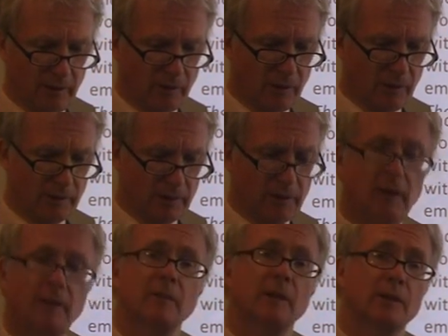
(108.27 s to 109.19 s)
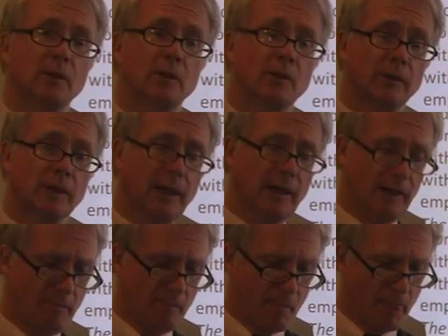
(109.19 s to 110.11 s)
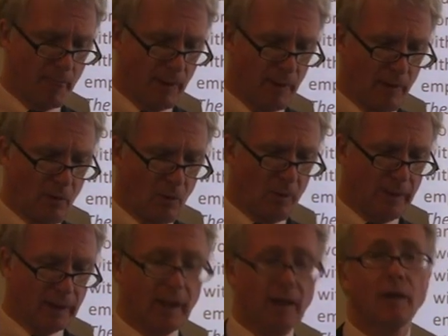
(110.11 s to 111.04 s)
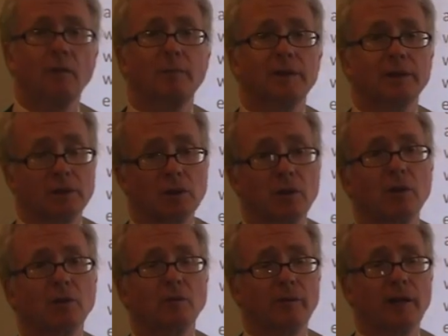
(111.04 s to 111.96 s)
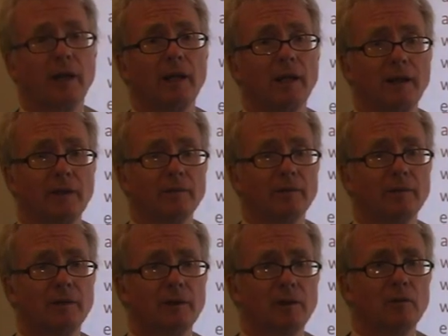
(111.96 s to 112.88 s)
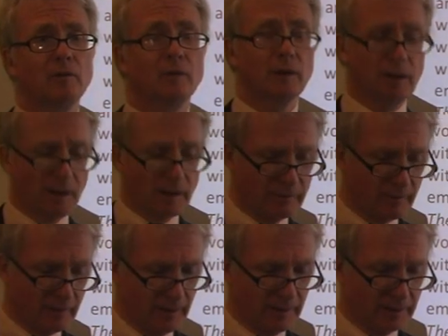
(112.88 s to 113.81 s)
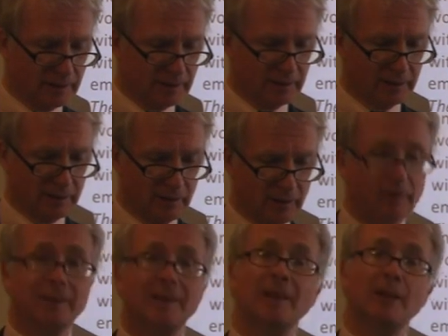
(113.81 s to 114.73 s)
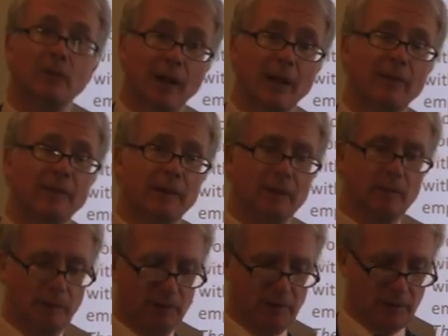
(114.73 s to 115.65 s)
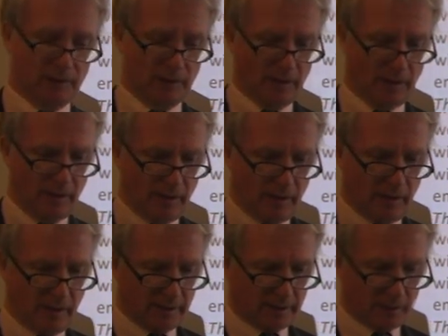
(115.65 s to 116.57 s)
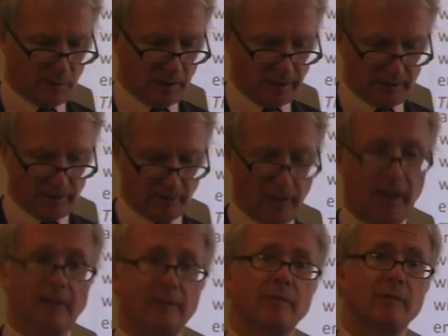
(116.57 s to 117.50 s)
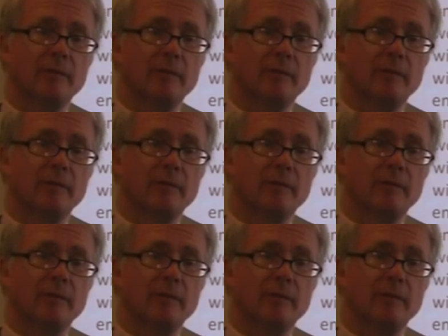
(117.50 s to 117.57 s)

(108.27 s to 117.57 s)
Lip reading: wrote in The Eternal Now, one cannot be strong without love, for love is not an irrelevant emotion. It is the blood of life.